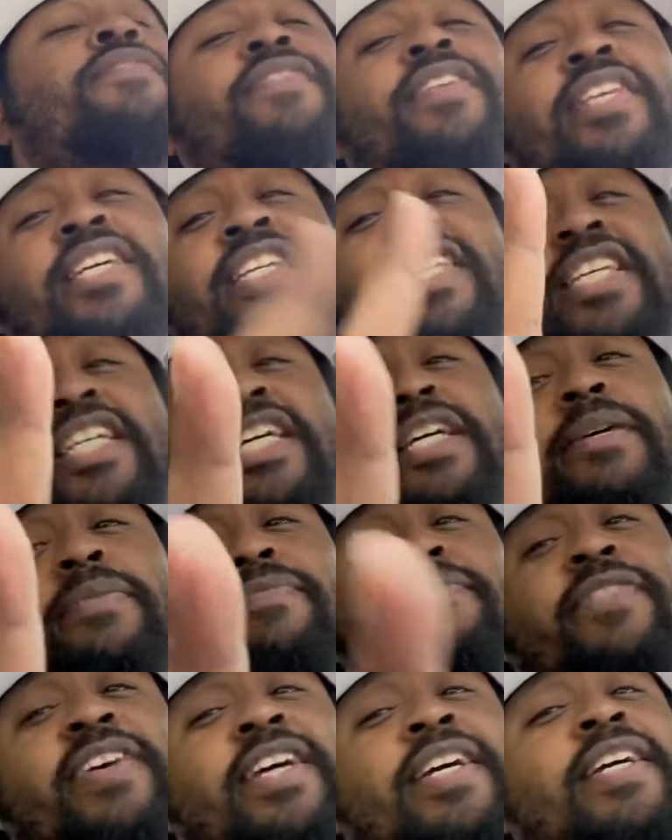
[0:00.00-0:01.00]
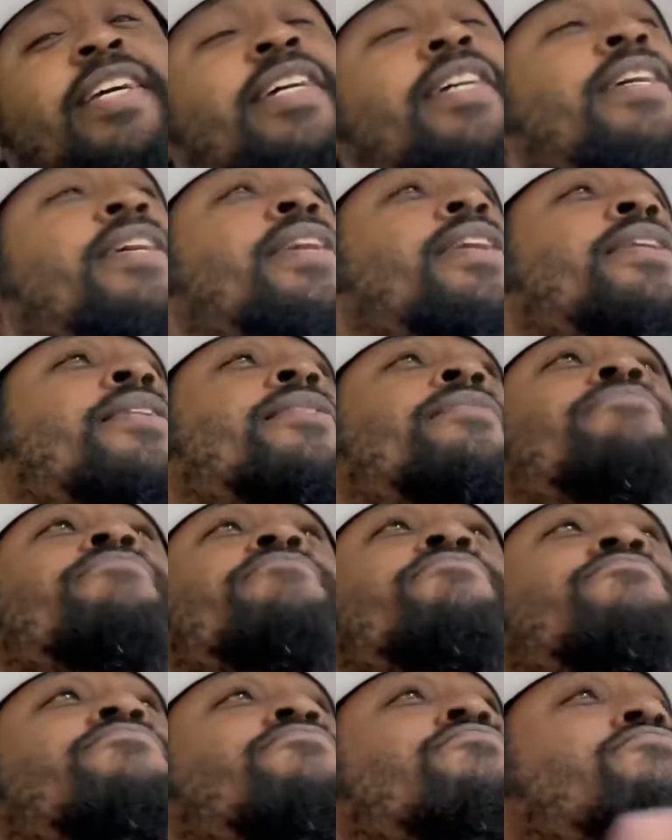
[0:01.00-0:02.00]
in the DMV.
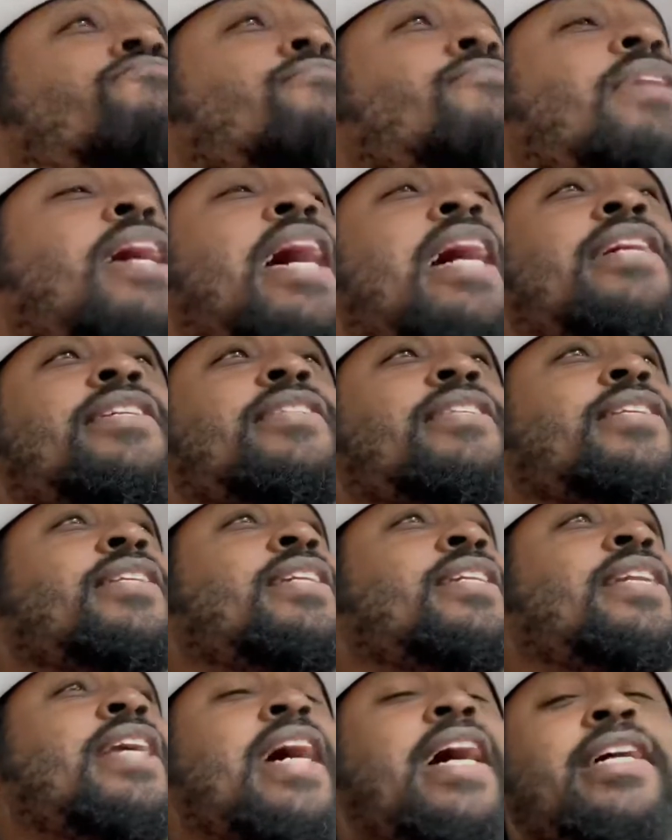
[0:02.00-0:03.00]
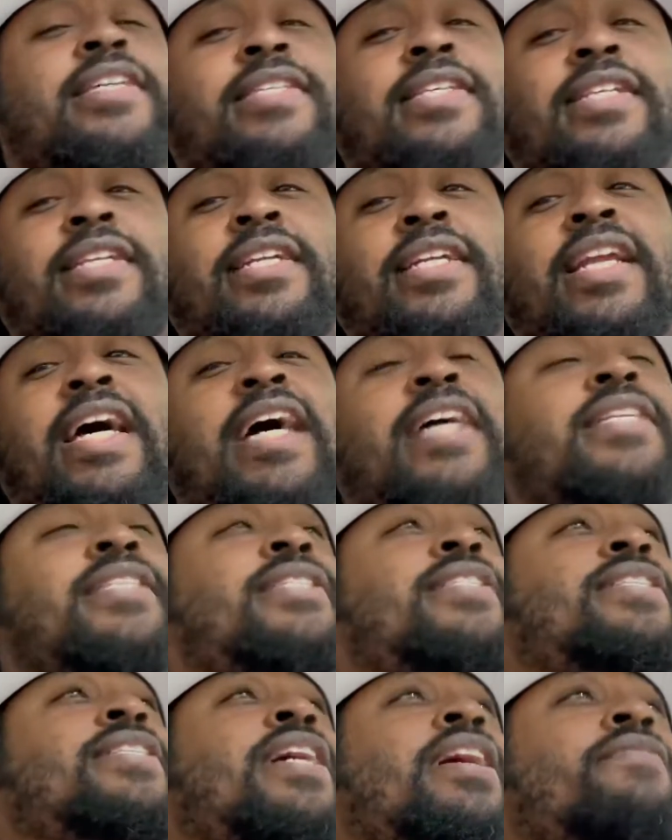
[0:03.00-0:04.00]
Excellent, excellent. And I
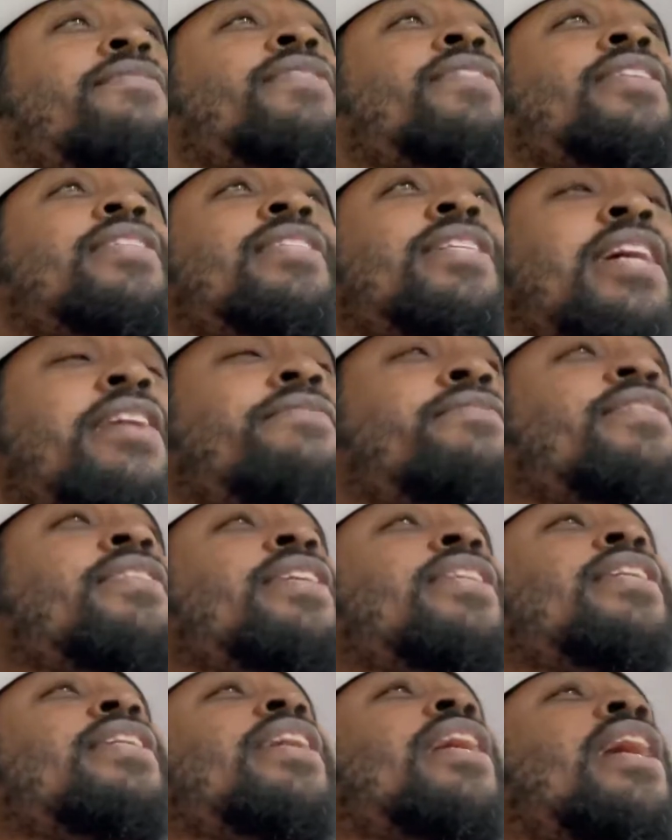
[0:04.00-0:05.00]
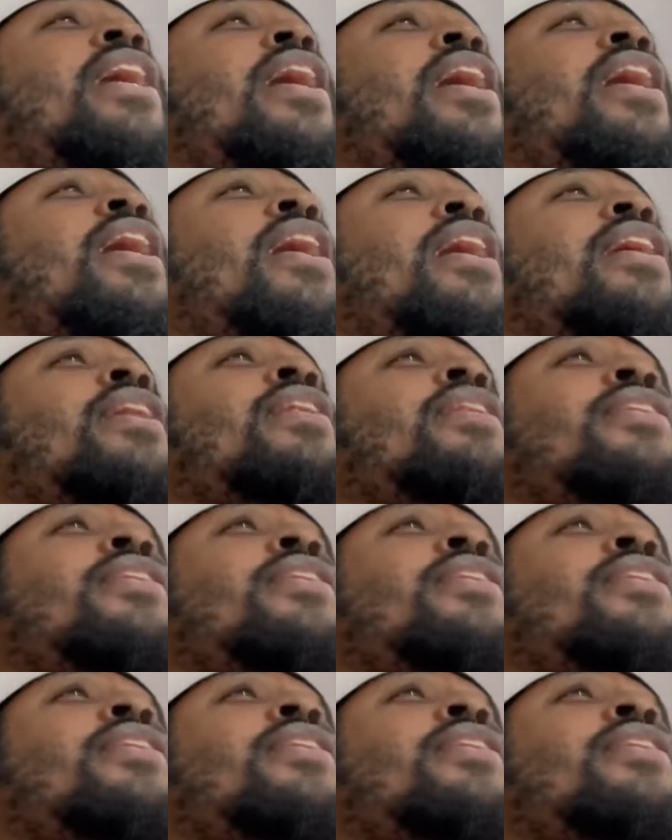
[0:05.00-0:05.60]
definitely, definitely uh, um,